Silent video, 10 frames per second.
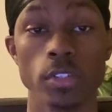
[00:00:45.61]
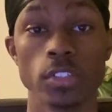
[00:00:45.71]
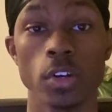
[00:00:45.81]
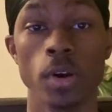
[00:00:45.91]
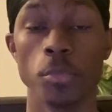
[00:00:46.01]
So
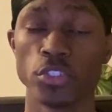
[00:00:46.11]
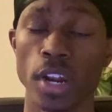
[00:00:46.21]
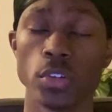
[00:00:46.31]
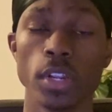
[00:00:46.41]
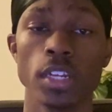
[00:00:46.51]
I'm going to try to
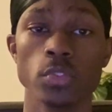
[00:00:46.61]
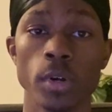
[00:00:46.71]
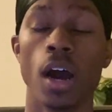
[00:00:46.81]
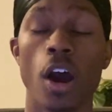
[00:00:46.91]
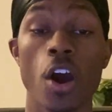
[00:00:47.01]
do that as
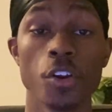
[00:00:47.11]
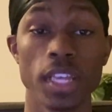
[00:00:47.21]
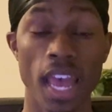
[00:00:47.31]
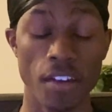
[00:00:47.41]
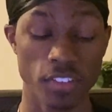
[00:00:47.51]
well. I already
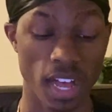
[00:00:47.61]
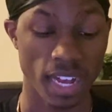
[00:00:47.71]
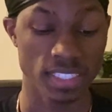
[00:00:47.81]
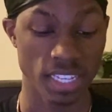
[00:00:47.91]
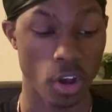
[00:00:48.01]
have
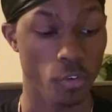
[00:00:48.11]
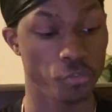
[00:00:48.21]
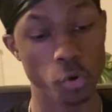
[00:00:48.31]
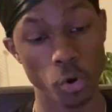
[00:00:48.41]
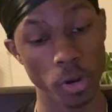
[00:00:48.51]
guides out
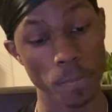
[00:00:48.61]
for